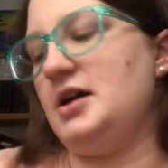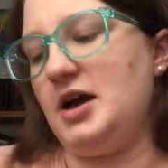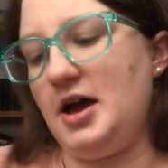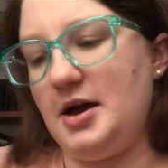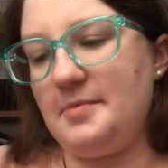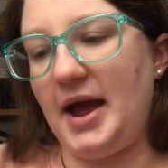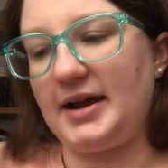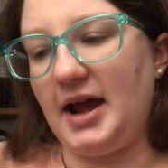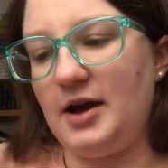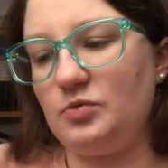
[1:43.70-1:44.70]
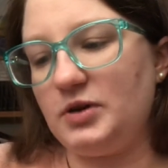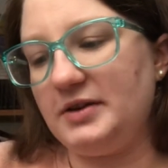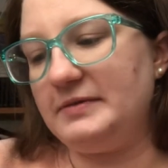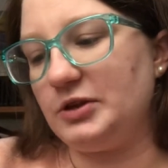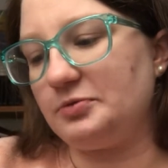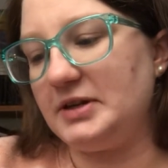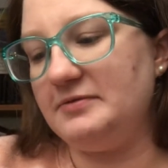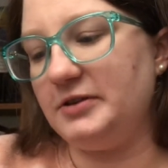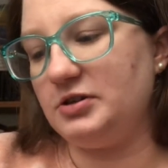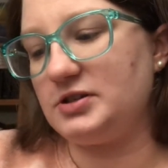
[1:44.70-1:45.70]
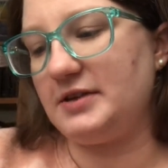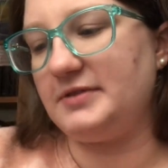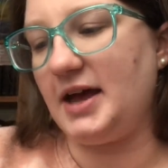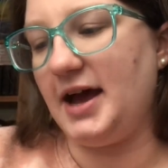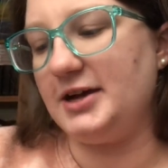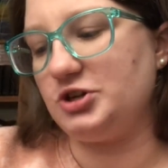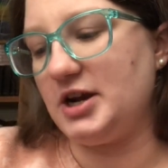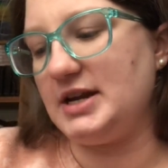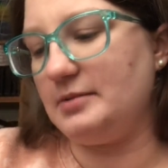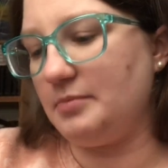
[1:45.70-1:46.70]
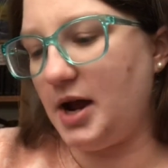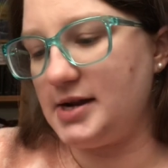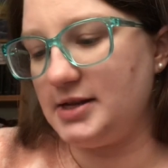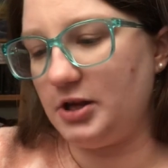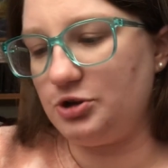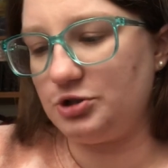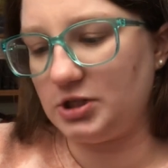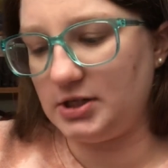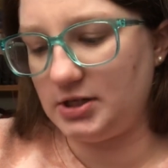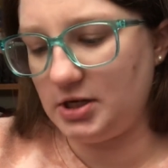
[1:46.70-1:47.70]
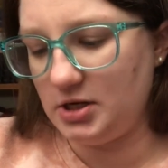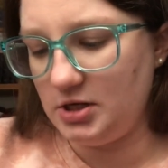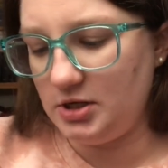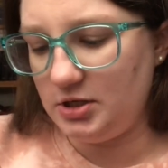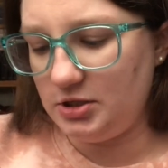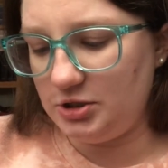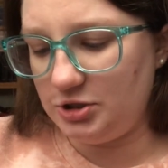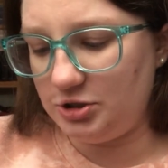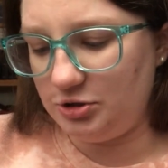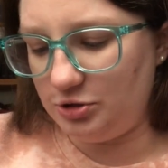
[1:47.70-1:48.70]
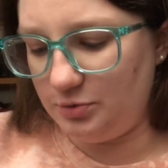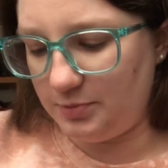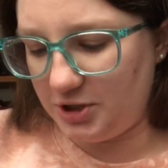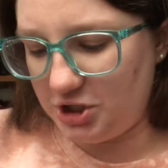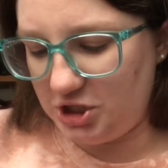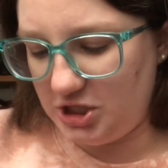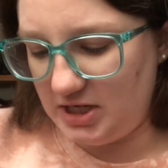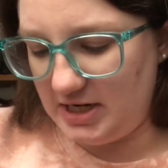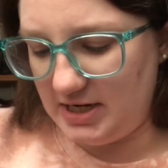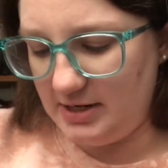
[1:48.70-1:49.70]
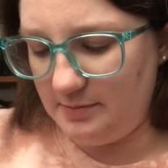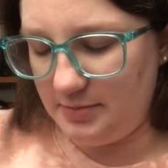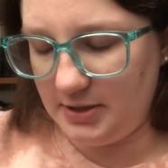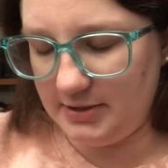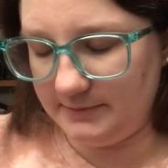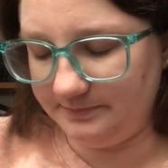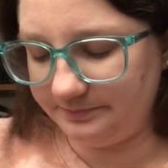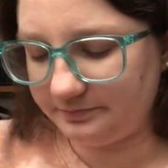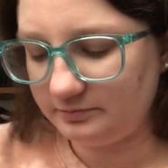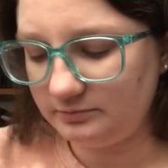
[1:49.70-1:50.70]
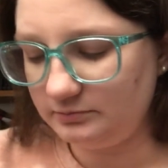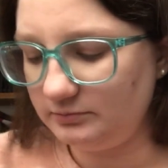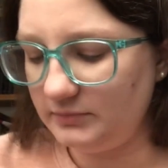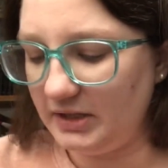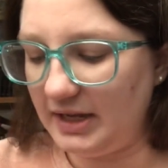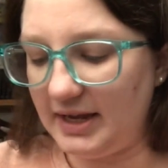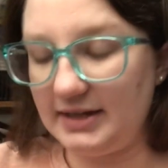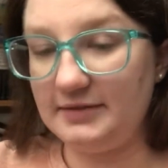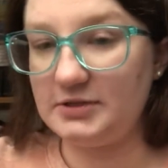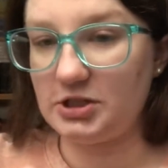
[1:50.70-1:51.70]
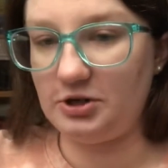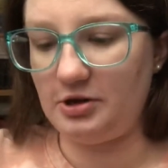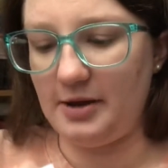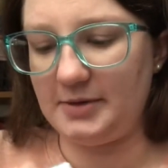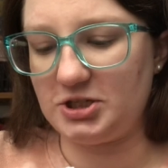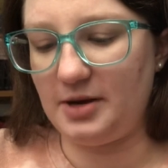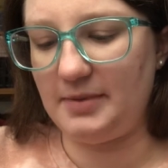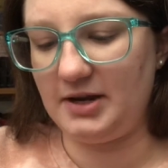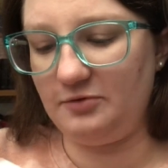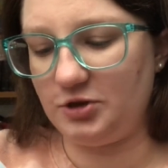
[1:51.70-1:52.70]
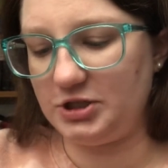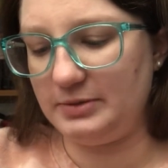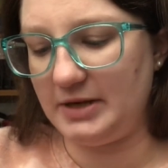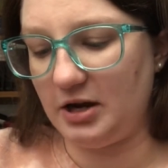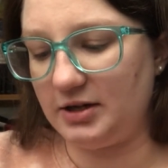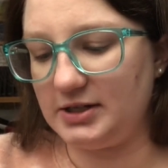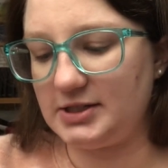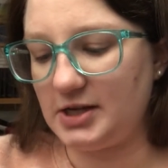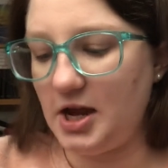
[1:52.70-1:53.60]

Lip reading: I got one of the refills of the Hydrating Body Lotion. Super cheap. Can't even tell you how much I paid for it, to be honest.